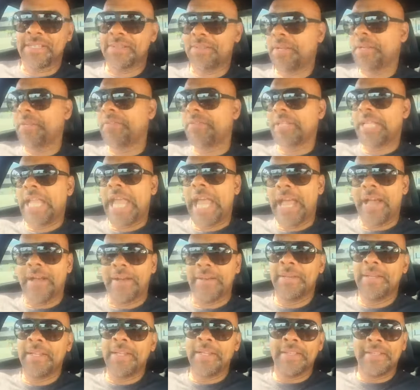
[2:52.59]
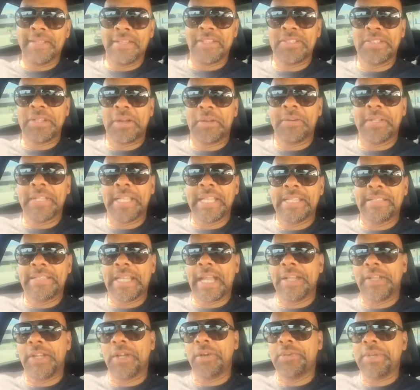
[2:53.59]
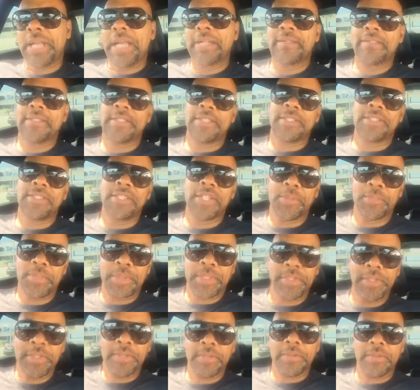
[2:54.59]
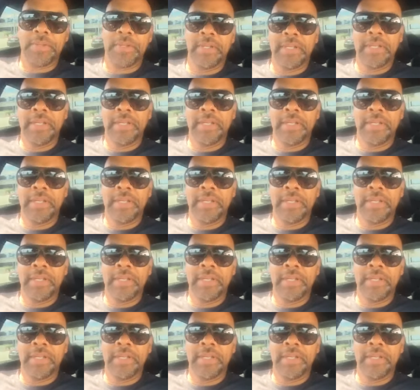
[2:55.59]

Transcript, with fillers: Or even now, there's certain things I know not to just jump and do